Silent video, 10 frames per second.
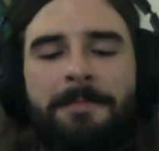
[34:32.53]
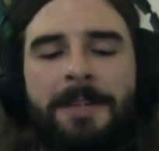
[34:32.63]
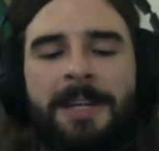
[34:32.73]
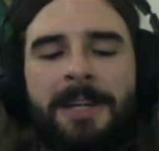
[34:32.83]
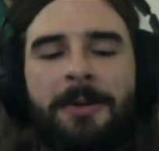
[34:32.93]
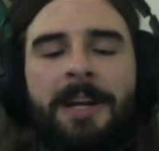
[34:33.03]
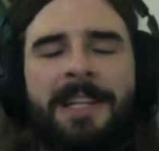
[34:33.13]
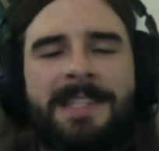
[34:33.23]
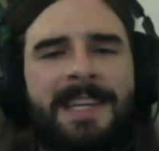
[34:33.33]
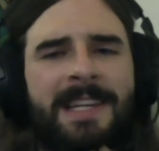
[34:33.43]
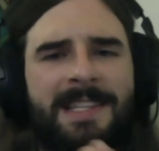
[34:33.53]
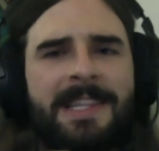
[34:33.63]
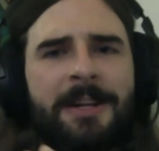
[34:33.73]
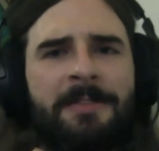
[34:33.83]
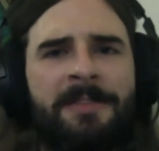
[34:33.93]
And it's
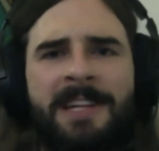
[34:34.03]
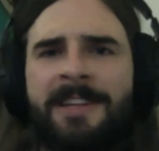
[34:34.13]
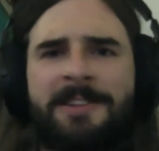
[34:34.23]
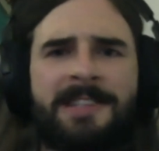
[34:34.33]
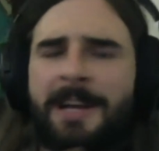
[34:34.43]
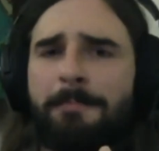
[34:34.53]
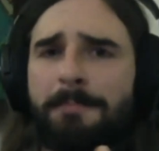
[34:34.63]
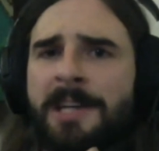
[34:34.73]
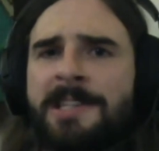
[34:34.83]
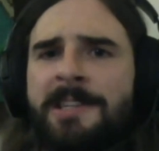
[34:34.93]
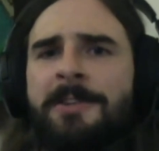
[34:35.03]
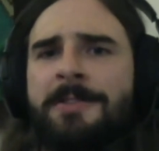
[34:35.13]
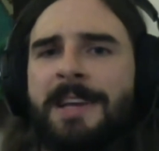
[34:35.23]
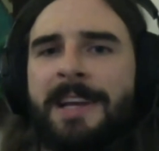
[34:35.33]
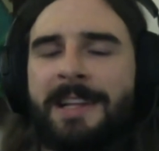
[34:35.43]
little event. There's like a bunch of
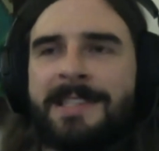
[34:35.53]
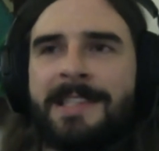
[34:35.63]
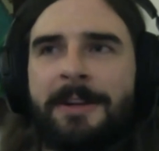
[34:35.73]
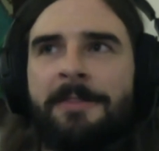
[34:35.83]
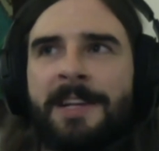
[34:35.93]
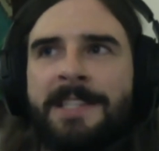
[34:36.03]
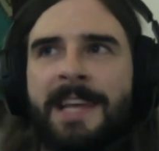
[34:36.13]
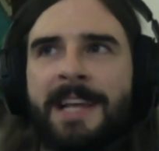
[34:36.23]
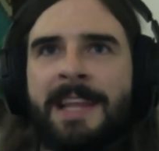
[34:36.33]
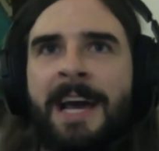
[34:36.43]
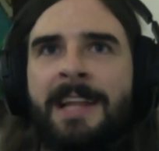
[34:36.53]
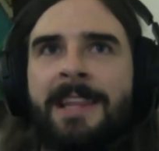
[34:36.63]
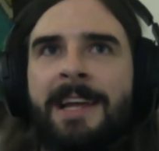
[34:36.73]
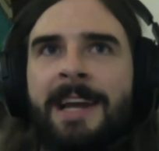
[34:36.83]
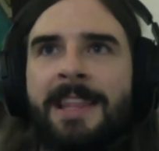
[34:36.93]
those. Like it's little events like that
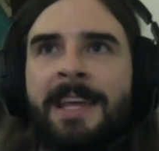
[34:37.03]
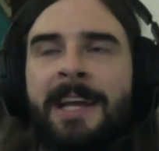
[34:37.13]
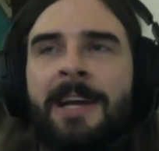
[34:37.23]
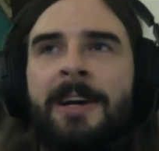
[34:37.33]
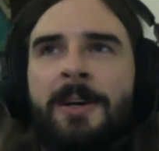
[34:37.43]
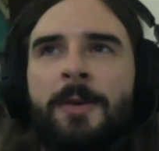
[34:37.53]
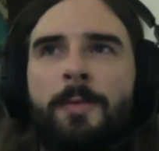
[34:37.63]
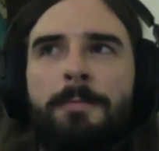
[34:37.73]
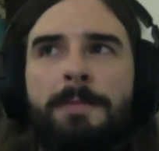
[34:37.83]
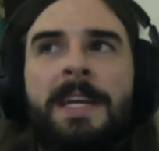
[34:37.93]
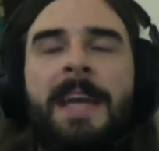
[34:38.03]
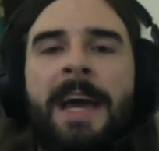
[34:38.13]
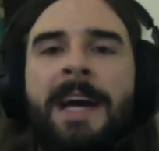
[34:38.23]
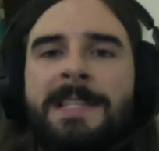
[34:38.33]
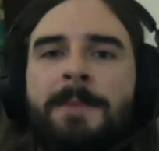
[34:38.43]
I think will be
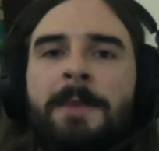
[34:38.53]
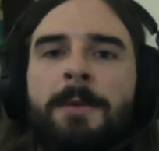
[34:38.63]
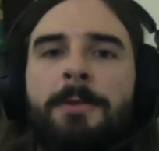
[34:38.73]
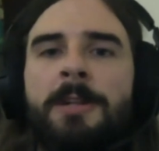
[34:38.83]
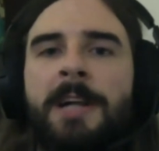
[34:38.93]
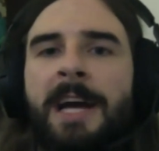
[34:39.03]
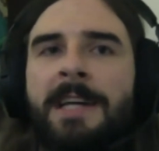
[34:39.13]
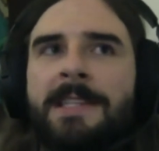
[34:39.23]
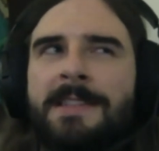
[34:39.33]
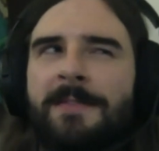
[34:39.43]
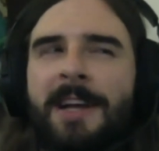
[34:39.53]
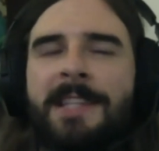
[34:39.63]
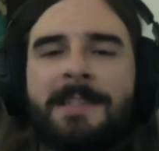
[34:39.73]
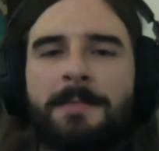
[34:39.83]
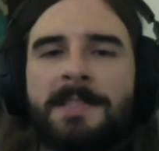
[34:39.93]
as memorable as the
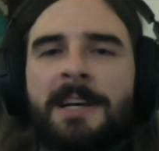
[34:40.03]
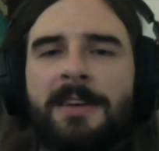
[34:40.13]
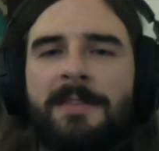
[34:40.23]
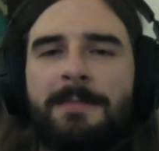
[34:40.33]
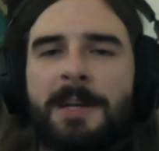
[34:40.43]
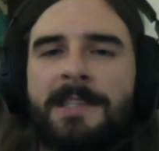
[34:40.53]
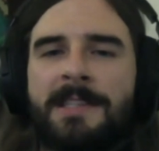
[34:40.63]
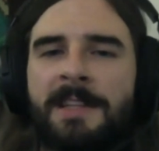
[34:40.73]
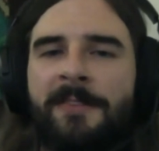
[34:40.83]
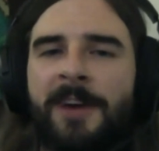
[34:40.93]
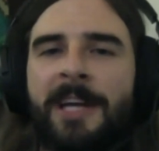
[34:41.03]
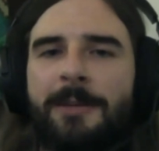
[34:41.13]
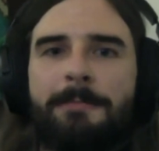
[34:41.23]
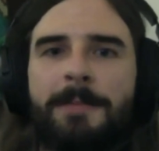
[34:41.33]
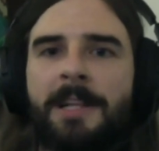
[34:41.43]
fights themselves. Because in the fight,
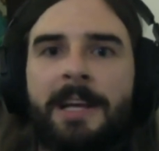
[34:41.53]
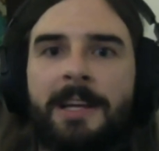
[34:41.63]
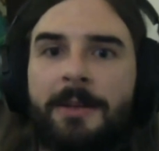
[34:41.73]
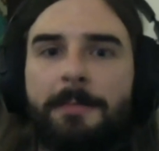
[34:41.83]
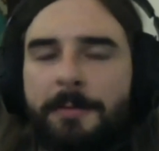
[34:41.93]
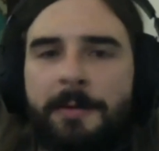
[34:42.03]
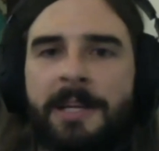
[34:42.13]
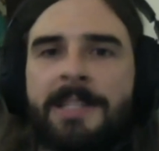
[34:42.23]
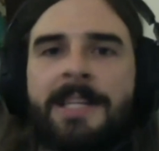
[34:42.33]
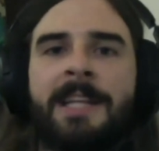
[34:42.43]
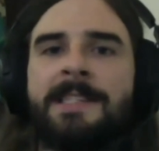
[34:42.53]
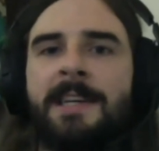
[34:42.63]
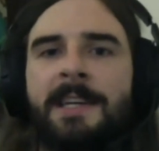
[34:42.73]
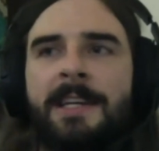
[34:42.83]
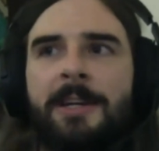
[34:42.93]
you'll be like, it'll be really intense.
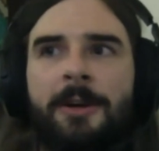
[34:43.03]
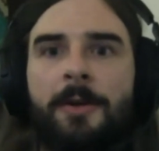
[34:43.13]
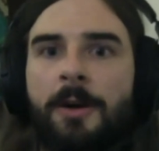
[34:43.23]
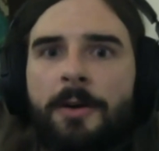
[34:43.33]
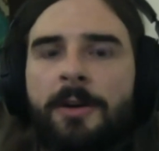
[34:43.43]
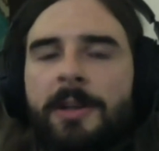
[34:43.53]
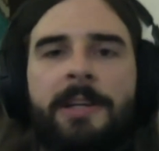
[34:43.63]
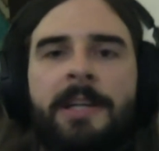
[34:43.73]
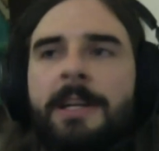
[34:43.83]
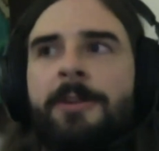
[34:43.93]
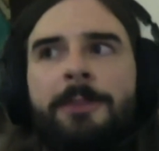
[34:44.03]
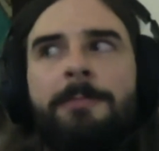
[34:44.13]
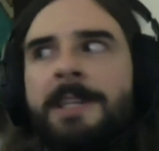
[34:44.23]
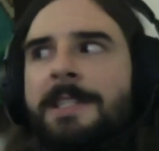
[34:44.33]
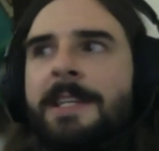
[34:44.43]
Critical hit, critical
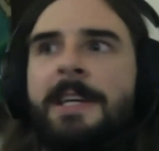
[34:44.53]
miss.